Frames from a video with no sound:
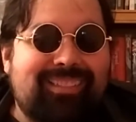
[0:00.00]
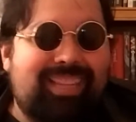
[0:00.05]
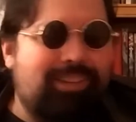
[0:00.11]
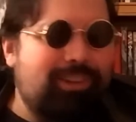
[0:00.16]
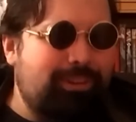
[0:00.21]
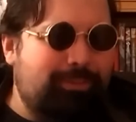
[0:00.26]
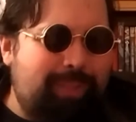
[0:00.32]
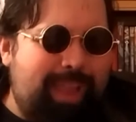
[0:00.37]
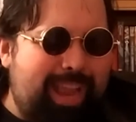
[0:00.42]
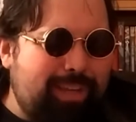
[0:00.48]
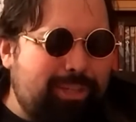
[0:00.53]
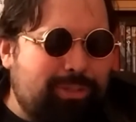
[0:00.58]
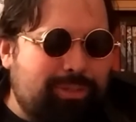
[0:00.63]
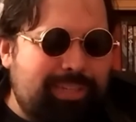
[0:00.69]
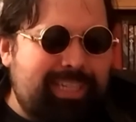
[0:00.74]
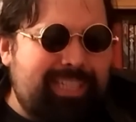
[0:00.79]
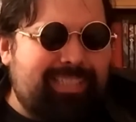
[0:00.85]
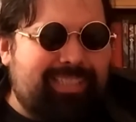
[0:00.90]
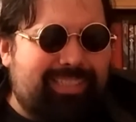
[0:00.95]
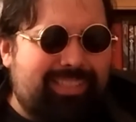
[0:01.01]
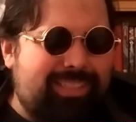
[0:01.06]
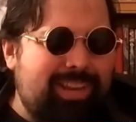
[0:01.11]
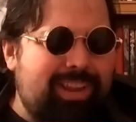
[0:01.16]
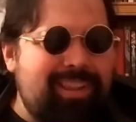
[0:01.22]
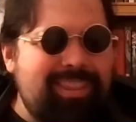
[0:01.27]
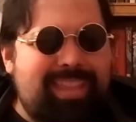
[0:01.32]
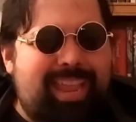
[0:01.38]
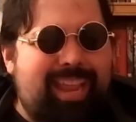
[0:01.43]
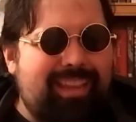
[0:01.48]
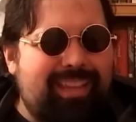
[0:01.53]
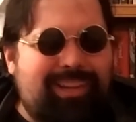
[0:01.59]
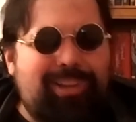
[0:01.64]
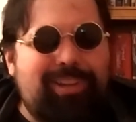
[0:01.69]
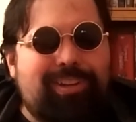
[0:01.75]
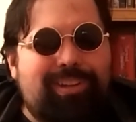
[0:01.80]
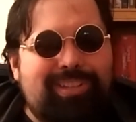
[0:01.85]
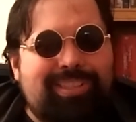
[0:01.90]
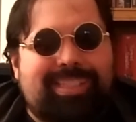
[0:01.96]
They could have actually done that. They
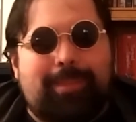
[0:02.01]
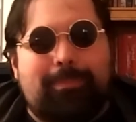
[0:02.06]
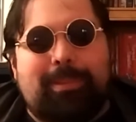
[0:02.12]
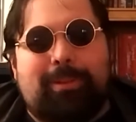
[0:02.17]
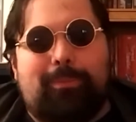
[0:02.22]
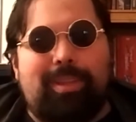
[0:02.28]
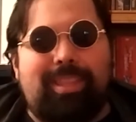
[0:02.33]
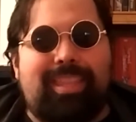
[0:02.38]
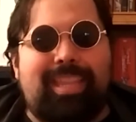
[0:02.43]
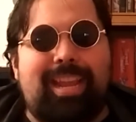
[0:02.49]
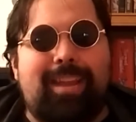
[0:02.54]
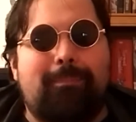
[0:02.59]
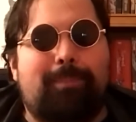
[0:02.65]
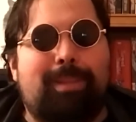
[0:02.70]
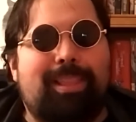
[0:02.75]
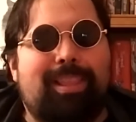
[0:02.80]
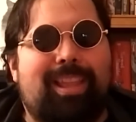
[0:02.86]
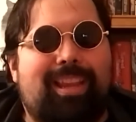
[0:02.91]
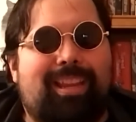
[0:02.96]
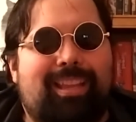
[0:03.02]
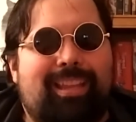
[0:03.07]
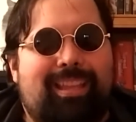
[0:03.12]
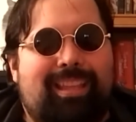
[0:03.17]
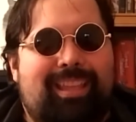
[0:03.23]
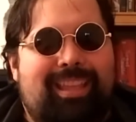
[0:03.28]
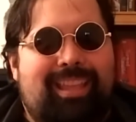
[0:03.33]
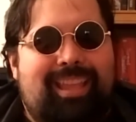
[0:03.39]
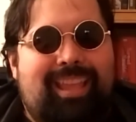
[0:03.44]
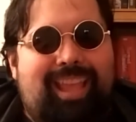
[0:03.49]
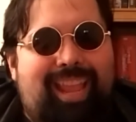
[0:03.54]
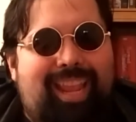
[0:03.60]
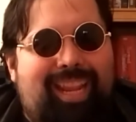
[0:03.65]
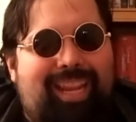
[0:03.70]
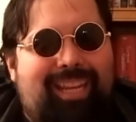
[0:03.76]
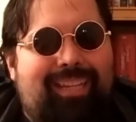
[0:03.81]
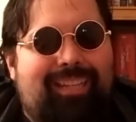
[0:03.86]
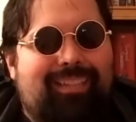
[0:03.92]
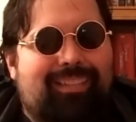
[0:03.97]
could have done something with that and been like,
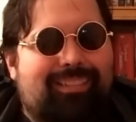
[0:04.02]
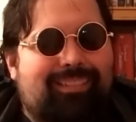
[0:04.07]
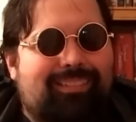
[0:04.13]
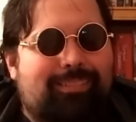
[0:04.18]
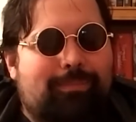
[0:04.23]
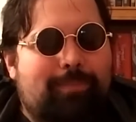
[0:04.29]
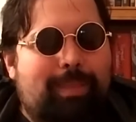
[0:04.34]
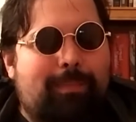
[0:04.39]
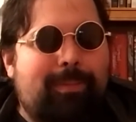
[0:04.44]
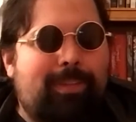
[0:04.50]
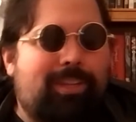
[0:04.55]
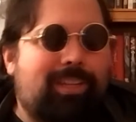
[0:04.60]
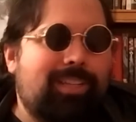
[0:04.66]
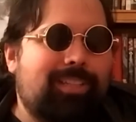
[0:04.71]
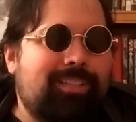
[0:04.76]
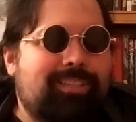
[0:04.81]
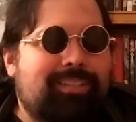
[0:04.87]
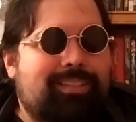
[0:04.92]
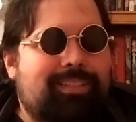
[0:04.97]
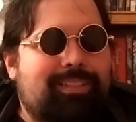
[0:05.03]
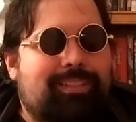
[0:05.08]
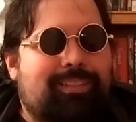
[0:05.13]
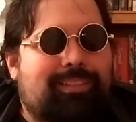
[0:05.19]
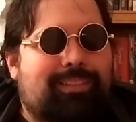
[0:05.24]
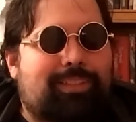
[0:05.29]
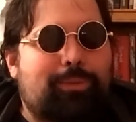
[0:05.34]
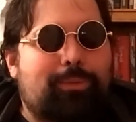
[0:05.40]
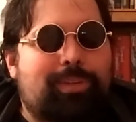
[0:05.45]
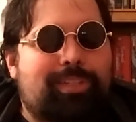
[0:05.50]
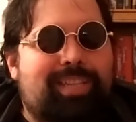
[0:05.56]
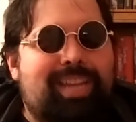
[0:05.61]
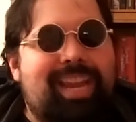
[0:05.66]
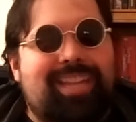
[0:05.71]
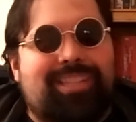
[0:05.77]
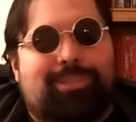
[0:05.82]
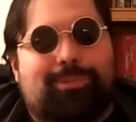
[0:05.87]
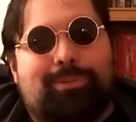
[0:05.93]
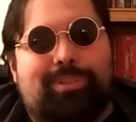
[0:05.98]
Hey, maybe you could do a
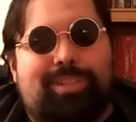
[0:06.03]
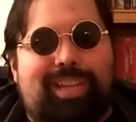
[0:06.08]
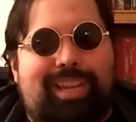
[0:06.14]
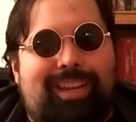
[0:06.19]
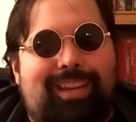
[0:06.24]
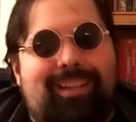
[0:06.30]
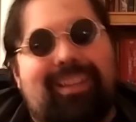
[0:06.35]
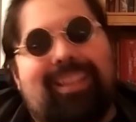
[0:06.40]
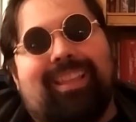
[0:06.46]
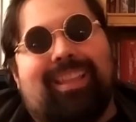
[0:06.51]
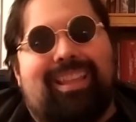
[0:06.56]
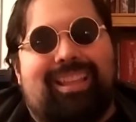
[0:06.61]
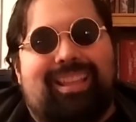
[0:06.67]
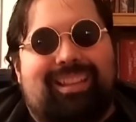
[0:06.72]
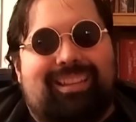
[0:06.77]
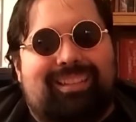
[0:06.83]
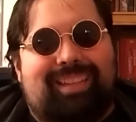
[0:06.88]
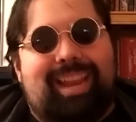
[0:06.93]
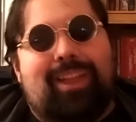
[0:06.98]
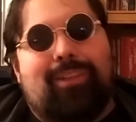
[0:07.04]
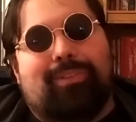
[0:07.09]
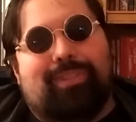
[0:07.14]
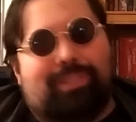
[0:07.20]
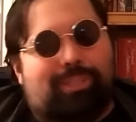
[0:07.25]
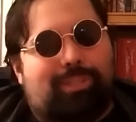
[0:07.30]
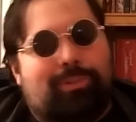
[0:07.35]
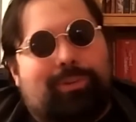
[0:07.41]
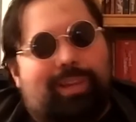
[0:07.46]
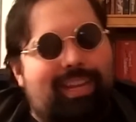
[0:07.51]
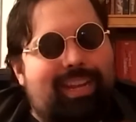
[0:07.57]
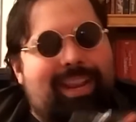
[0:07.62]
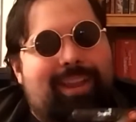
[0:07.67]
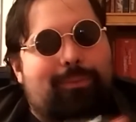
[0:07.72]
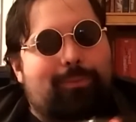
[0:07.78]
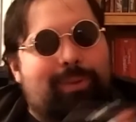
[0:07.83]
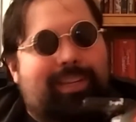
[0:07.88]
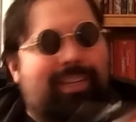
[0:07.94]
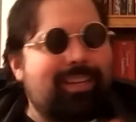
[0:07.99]
dance routine down the street
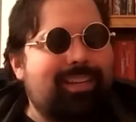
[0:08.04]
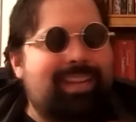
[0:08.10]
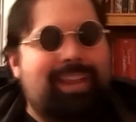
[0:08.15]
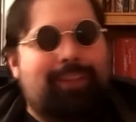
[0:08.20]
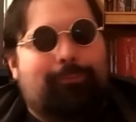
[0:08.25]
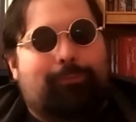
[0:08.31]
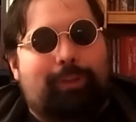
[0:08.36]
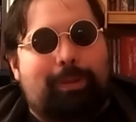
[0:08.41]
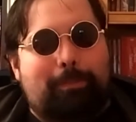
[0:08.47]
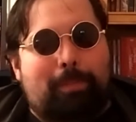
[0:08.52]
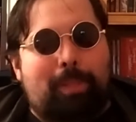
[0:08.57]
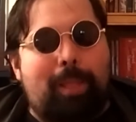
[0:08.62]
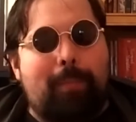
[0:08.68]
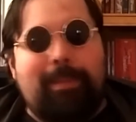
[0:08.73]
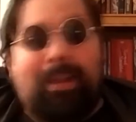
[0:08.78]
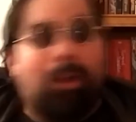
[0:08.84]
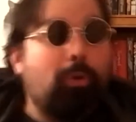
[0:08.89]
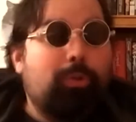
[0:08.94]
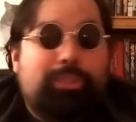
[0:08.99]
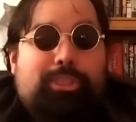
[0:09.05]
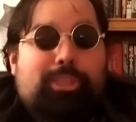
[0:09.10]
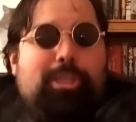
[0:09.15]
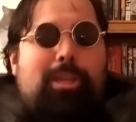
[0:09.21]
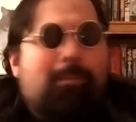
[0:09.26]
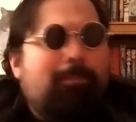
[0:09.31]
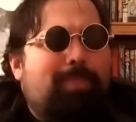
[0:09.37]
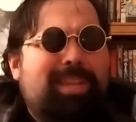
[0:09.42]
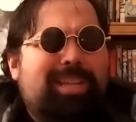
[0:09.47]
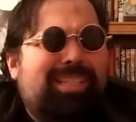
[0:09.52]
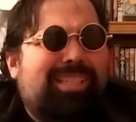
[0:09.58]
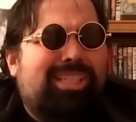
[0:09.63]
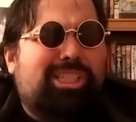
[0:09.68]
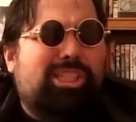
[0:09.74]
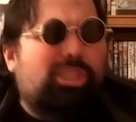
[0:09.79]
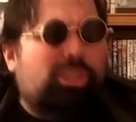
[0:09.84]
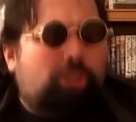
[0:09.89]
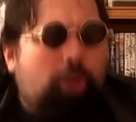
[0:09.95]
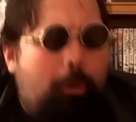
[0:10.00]
and we can get free plumbing or something
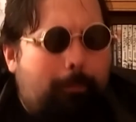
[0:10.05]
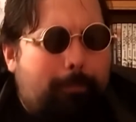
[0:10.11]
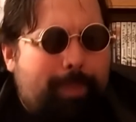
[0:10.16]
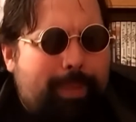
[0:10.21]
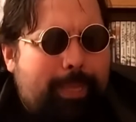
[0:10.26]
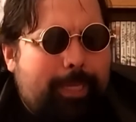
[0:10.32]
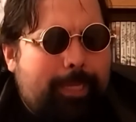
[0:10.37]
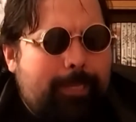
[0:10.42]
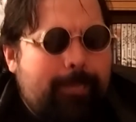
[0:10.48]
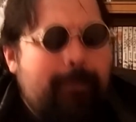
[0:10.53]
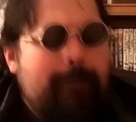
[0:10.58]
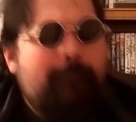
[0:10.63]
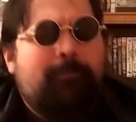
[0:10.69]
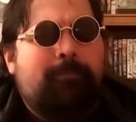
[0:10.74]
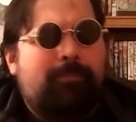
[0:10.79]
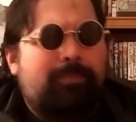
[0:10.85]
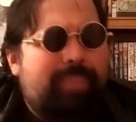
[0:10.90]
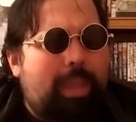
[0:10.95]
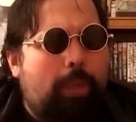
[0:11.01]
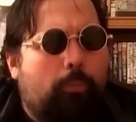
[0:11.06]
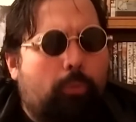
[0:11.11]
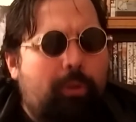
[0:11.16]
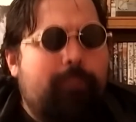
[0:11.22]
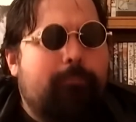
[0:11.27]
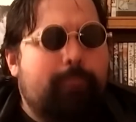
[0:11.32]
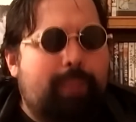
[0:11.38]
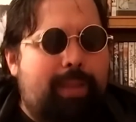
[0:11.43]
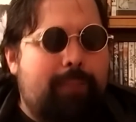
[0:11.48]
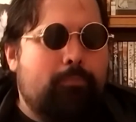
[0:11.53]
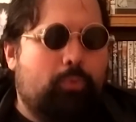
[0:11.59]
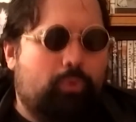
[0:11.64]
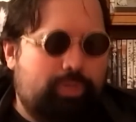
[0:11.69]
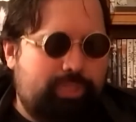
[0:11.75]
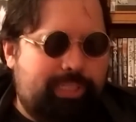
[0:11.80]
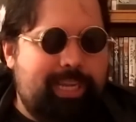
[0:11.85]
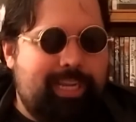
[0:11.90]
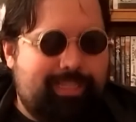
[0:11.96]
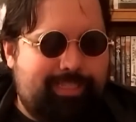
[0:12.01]
stupid that would have made
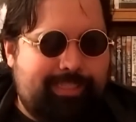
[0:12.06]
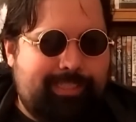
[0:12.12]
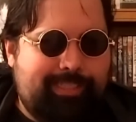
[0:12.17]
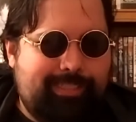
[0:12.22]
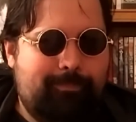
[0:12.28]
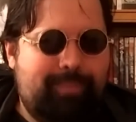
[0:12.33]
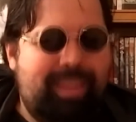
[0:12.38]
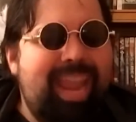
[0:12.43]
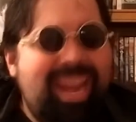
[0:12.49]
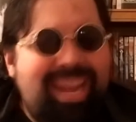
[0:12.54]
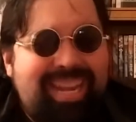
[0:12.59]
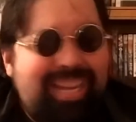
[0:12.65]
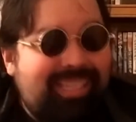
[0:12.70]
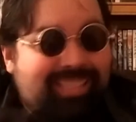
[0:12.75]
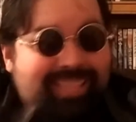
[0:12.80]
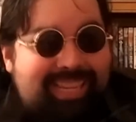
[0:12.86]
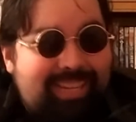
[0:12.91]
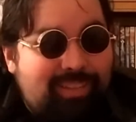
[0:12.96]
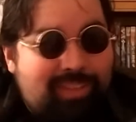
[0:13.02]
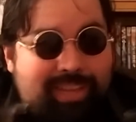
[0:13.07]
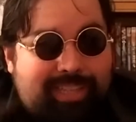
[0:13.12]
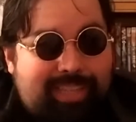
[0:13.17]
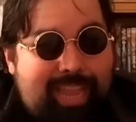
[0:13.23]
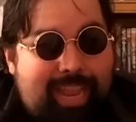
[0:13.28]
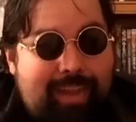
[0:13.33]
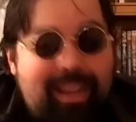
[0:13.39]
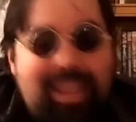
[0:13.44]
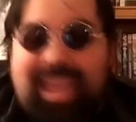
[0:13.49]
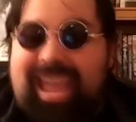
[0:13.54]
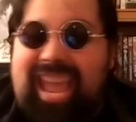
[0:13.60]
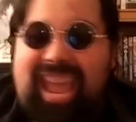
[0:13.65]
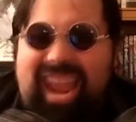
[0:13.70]
more sense. Anything like that.